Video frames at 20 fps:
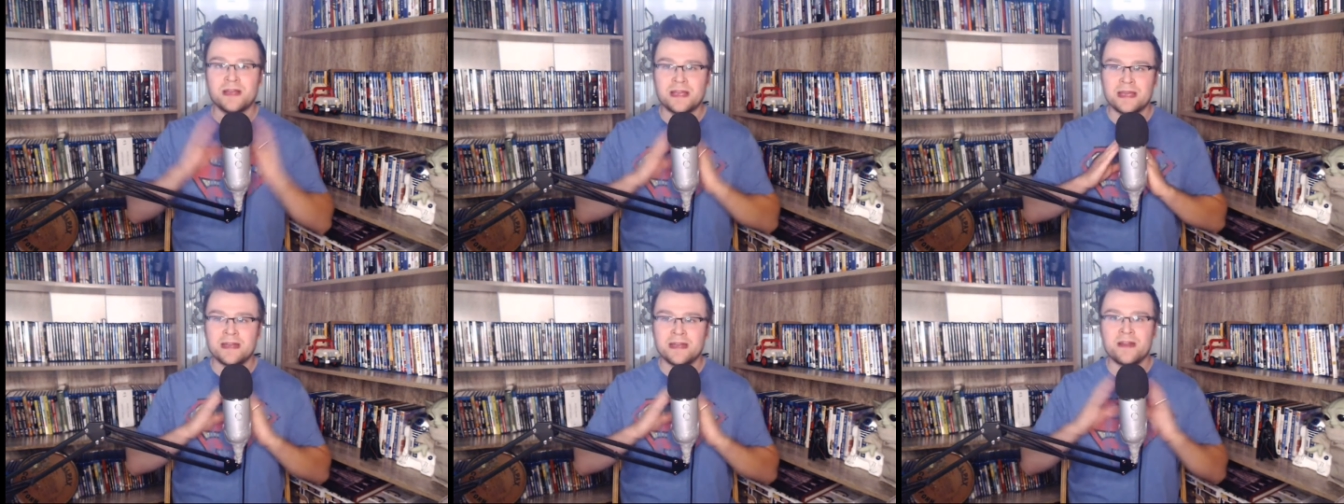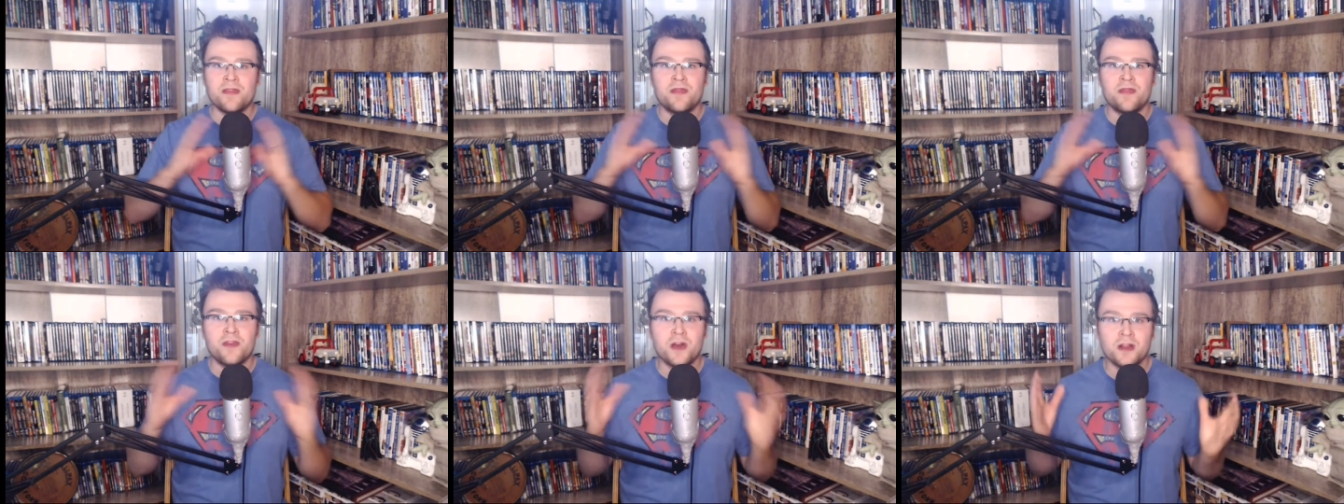an
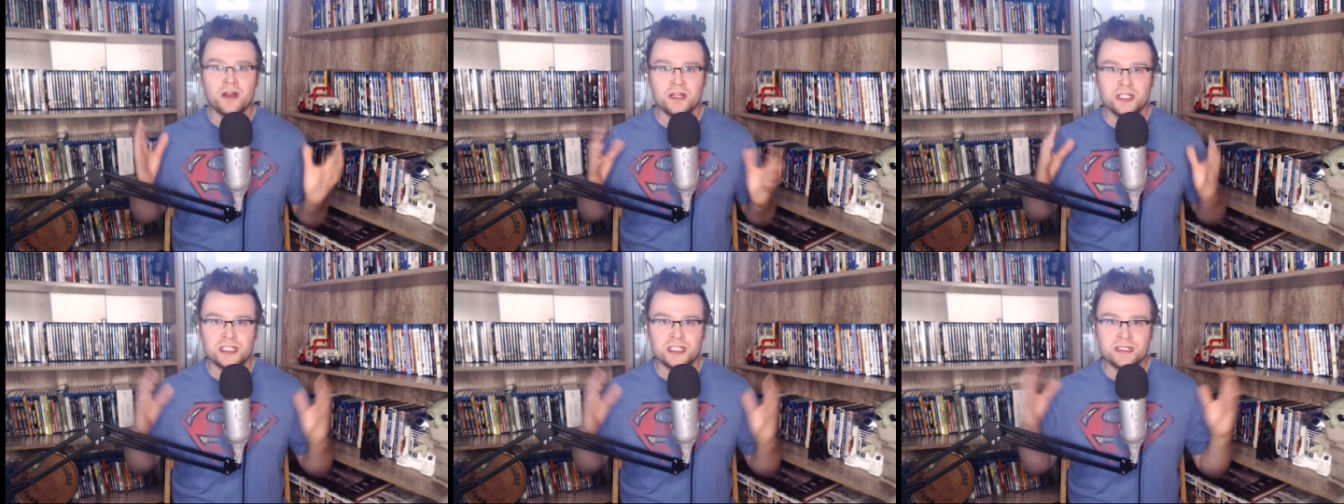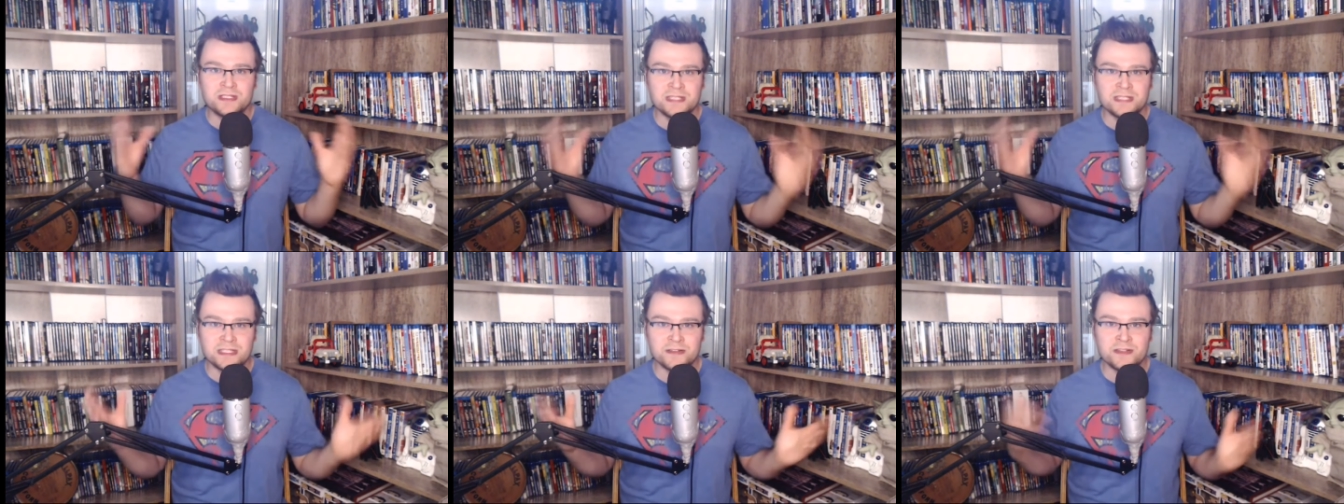anthology
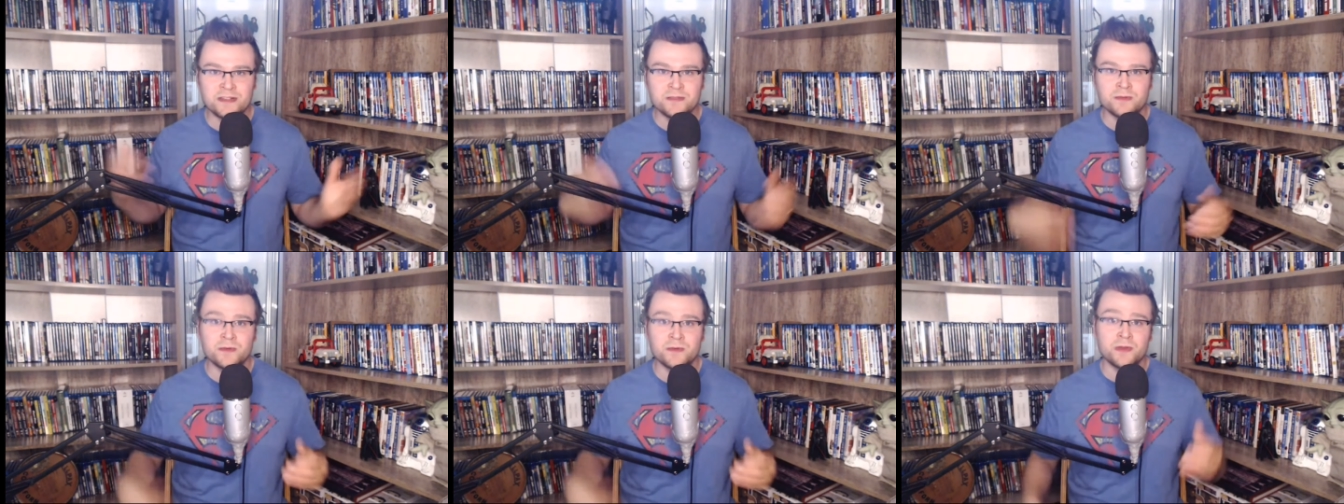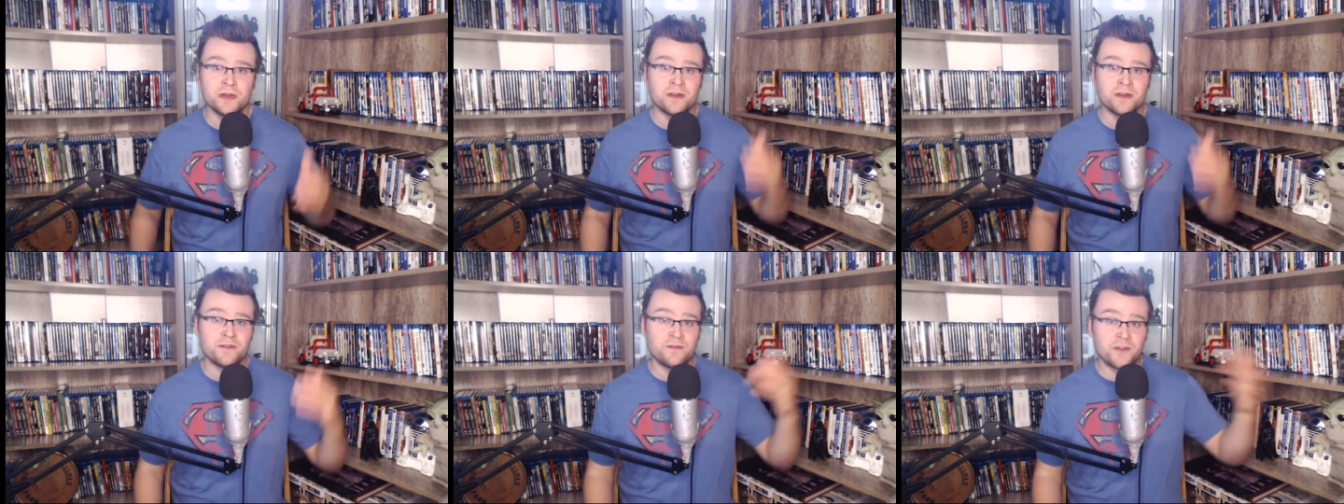series where we're
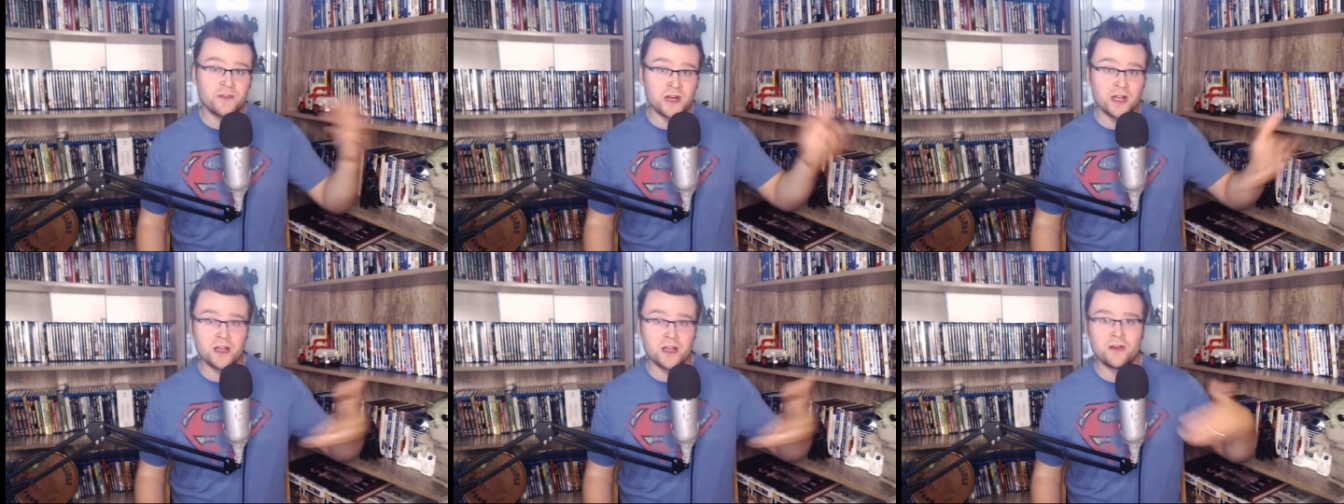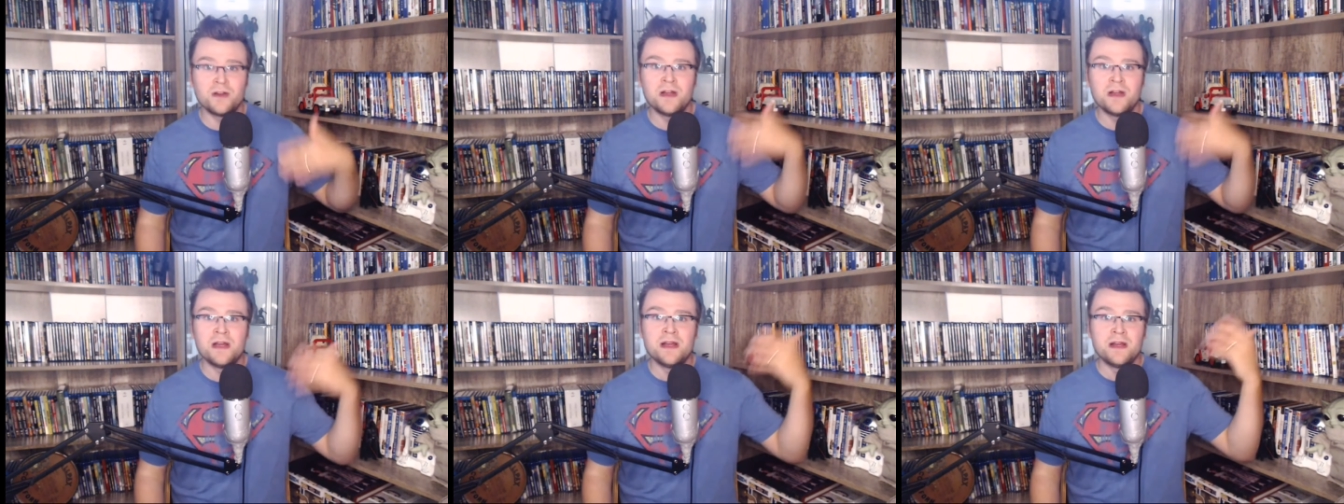gonna follow
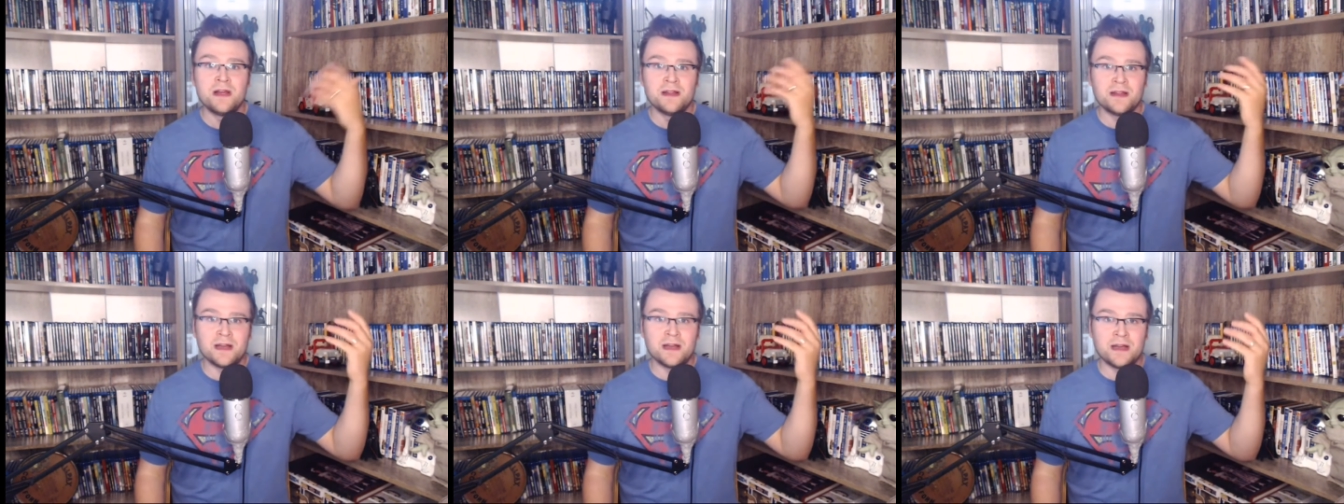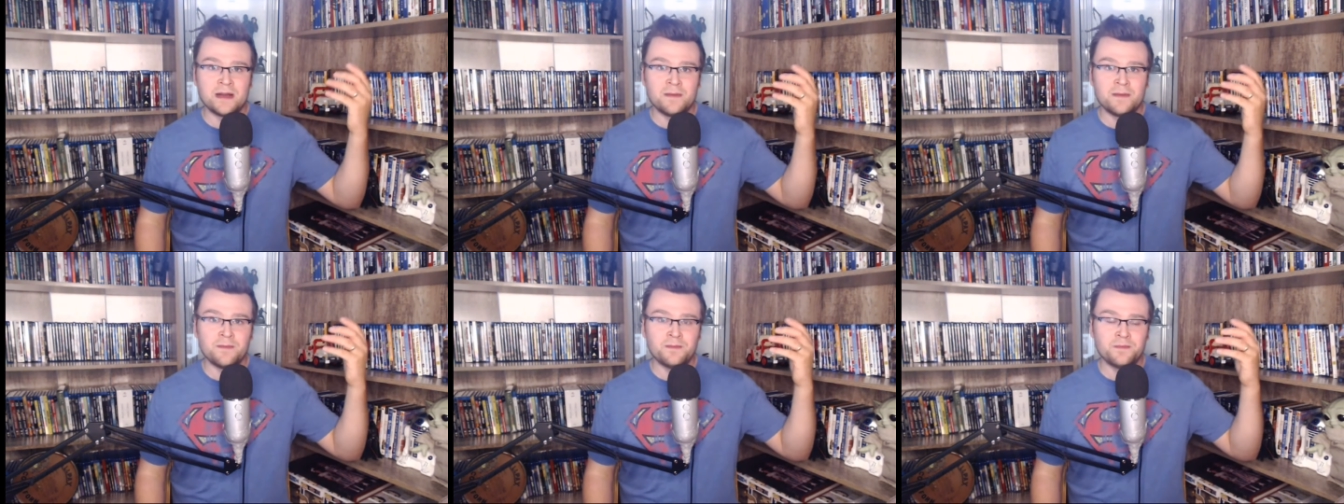
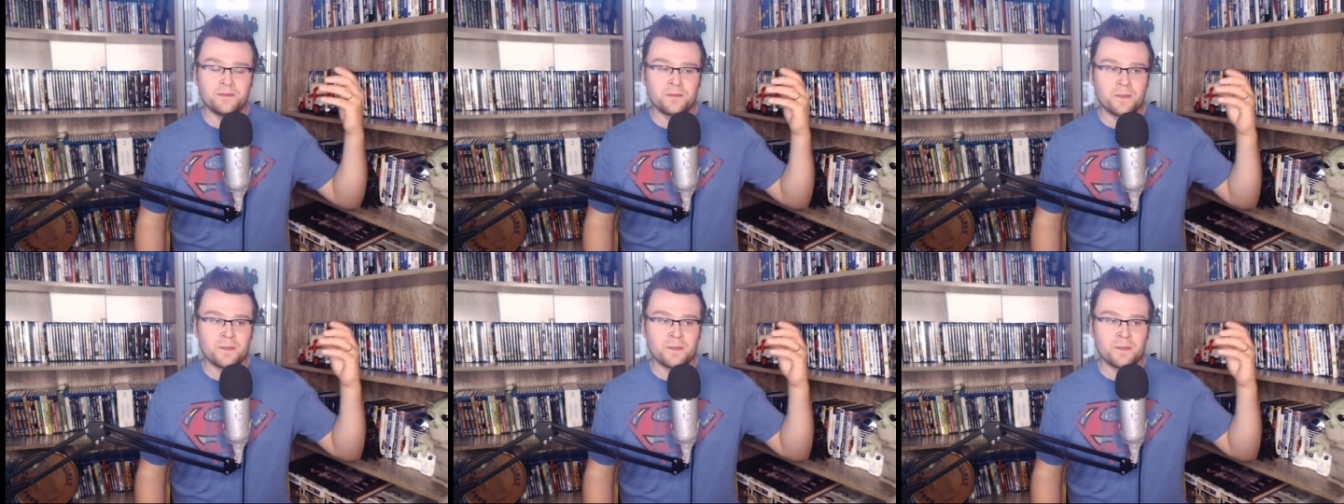um,